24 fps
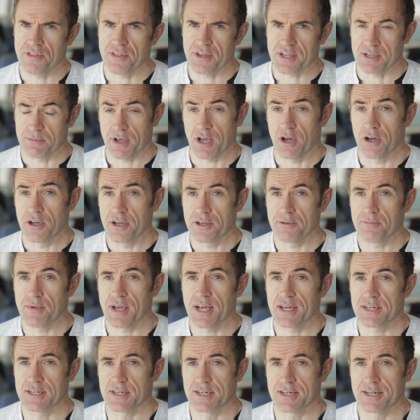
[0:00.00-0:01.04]
think about
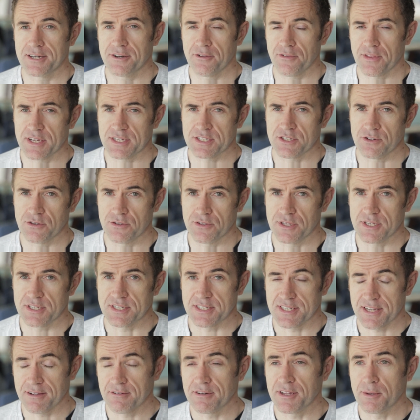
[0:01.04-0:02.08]
Ironman, and I know that's not
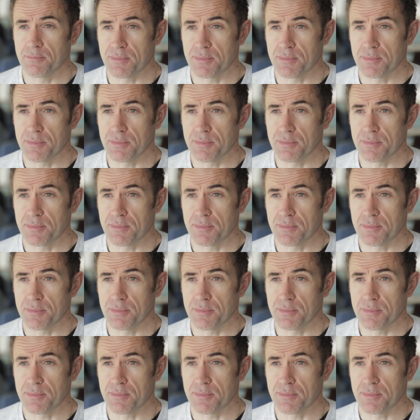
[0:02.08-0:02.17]
necessarily